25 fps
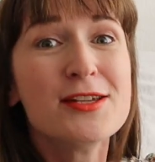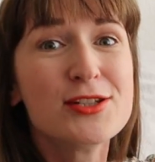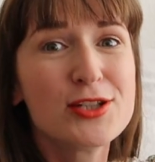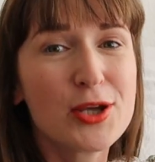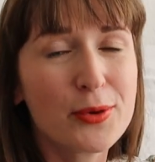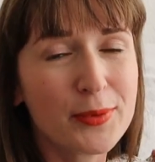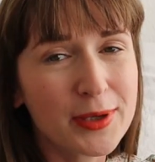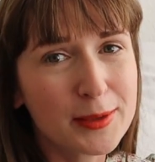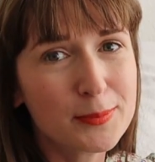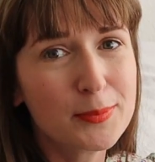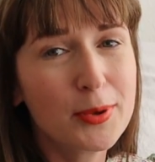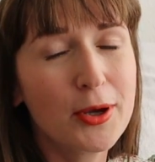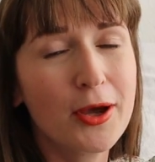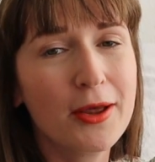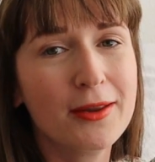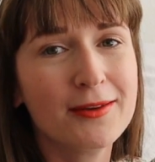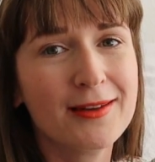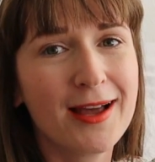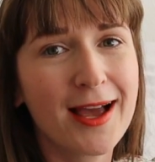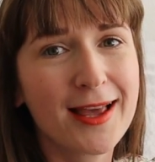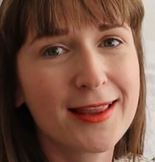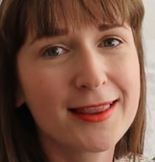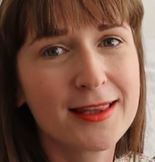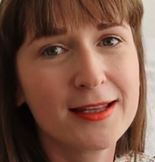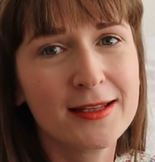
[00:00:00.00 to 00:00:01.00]
So we'd put
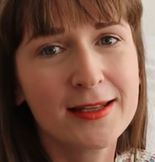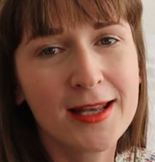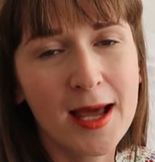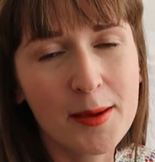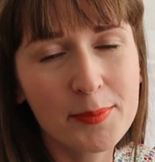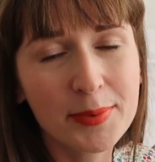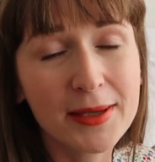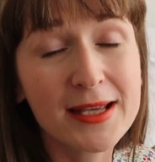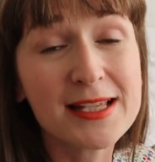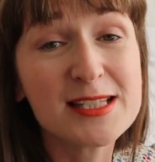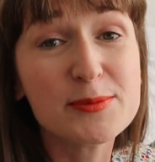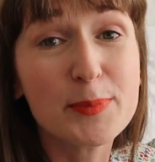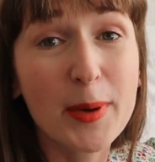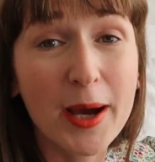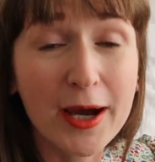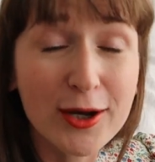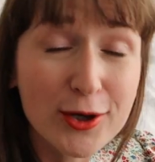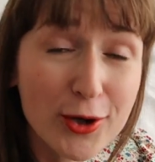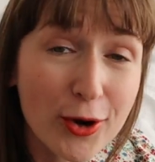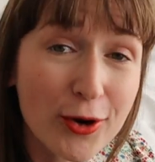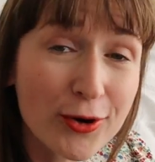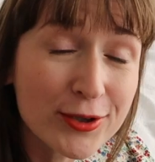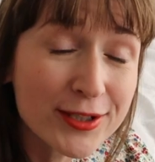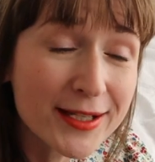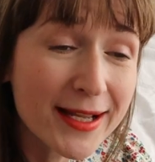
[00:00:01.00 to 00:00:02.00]
like the nappies
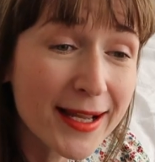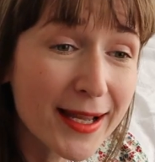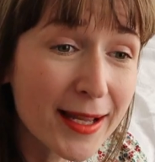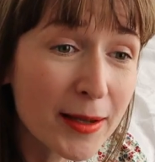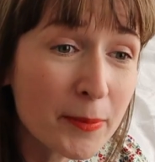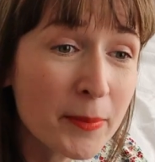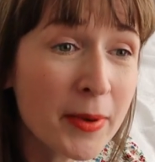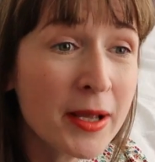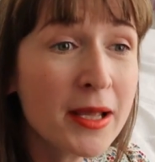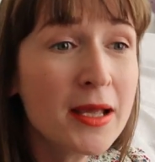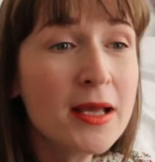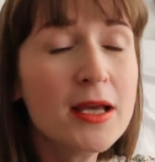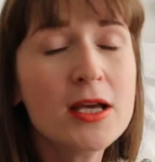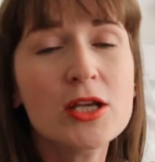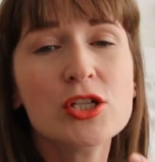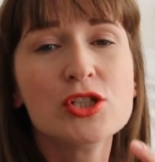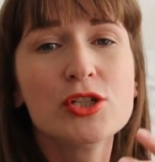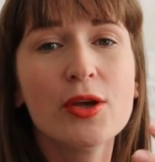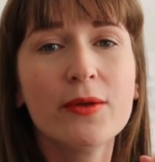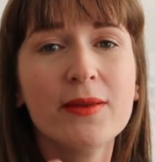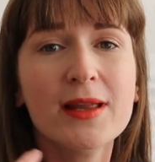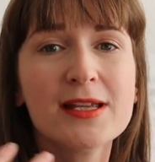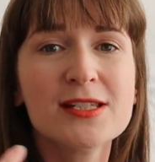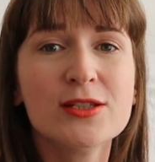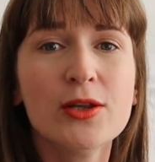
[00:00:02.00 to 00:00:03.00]
back on him.
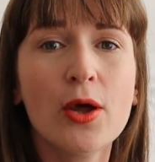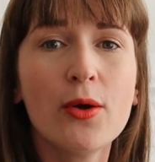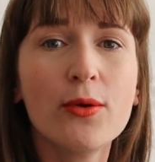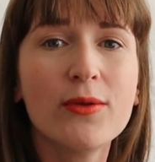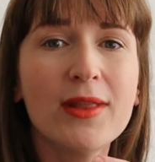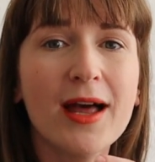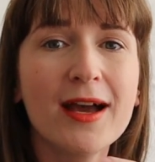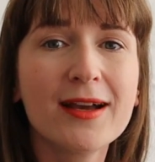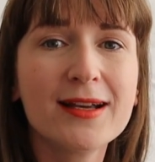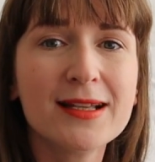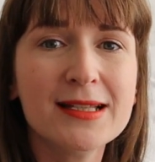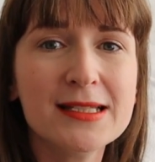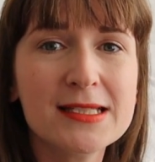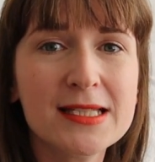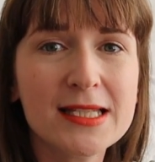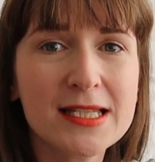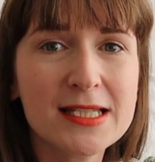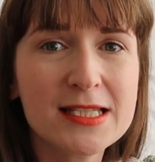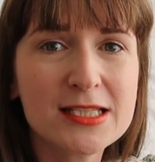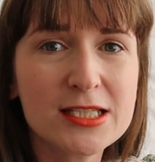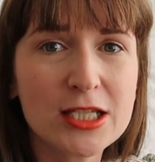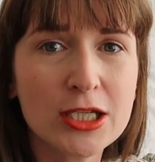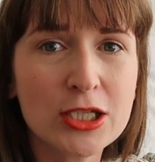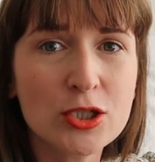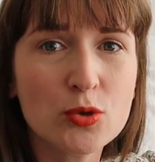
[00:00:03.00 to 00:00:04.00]
So there's no that
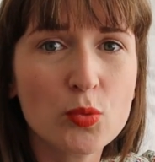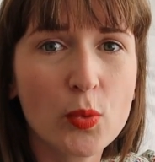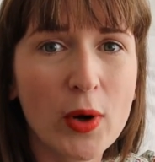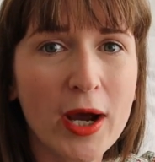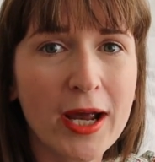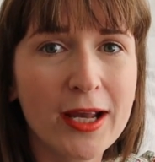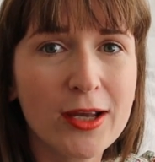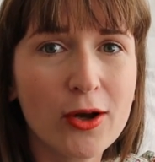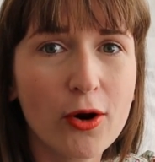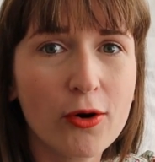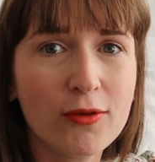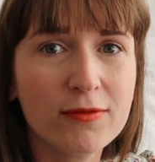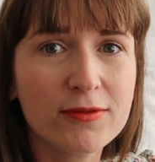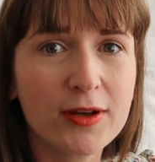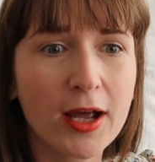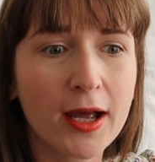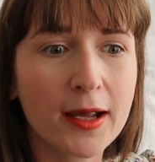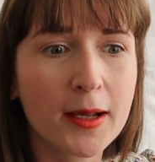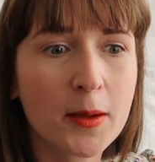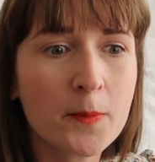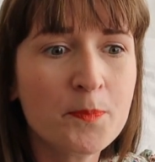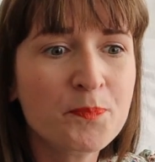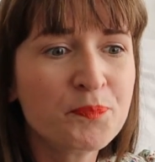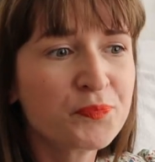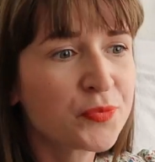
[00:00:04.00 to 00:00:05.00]
consistent way of
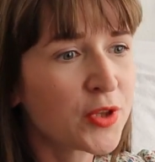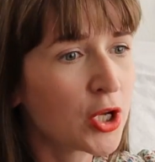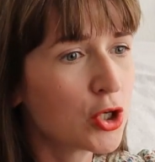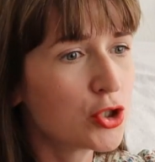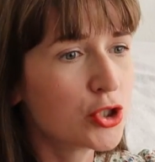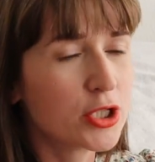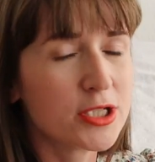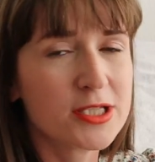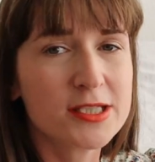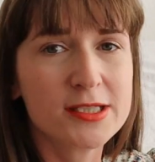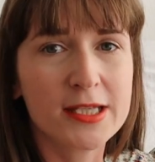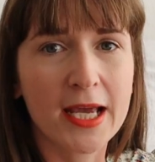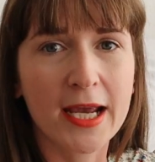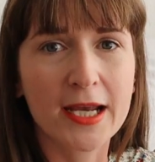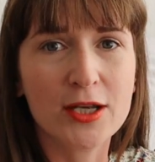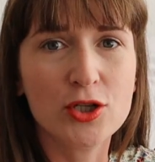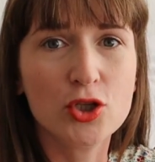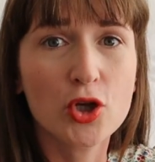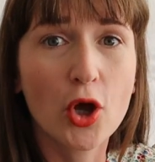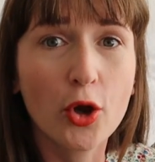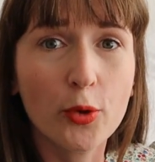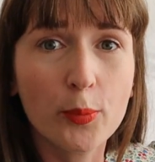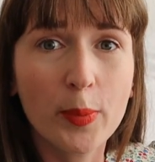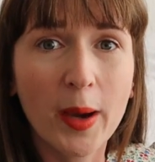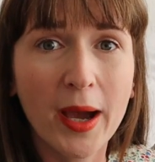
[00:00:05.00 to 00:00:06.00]
like just
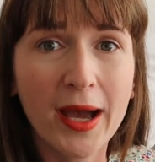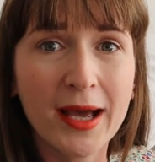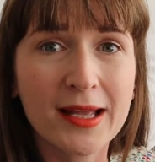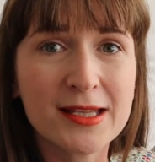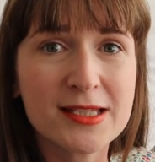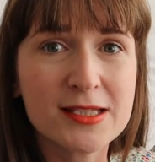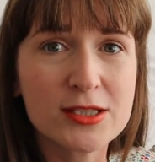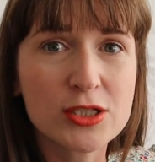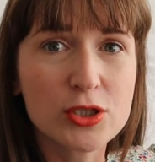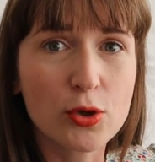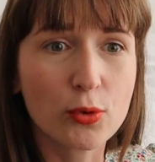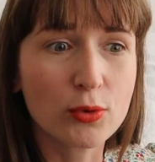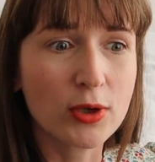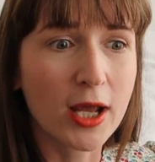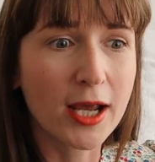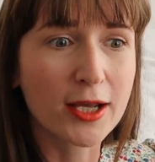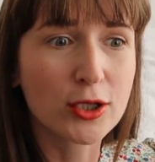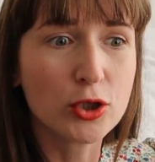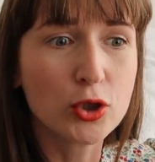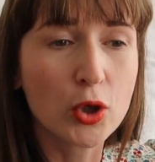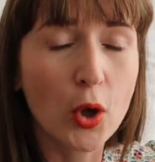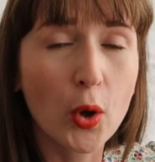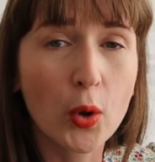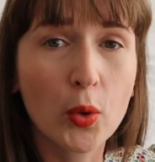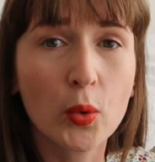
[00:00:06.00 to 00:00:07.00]
saying no pants or
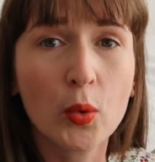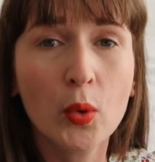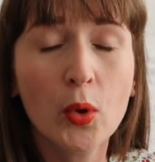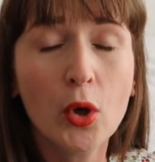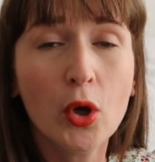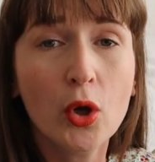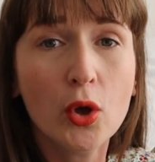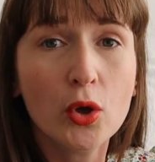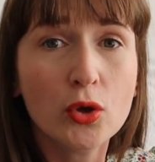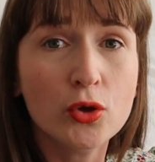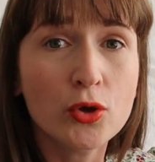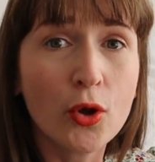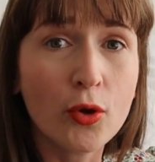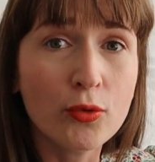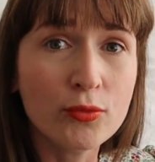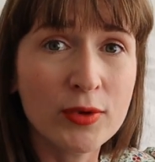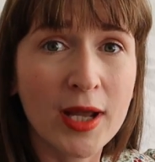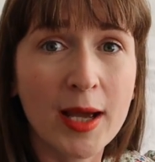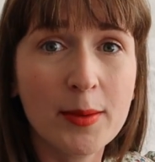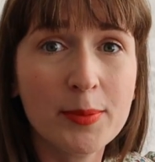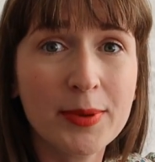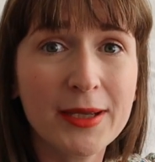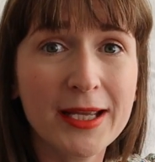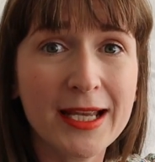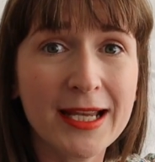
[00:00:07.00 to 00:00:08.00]
like no
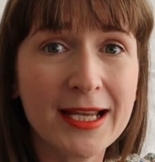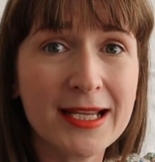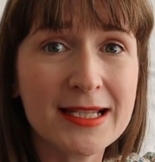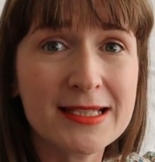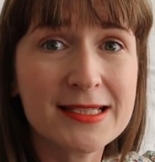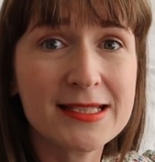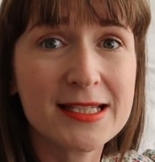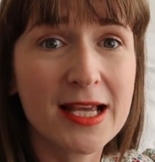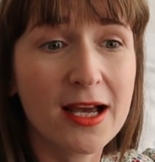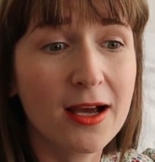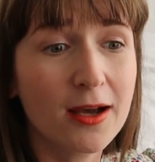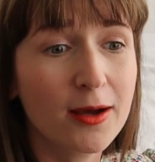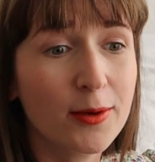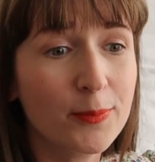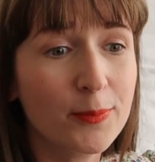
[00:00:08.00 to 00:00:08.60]
nappies.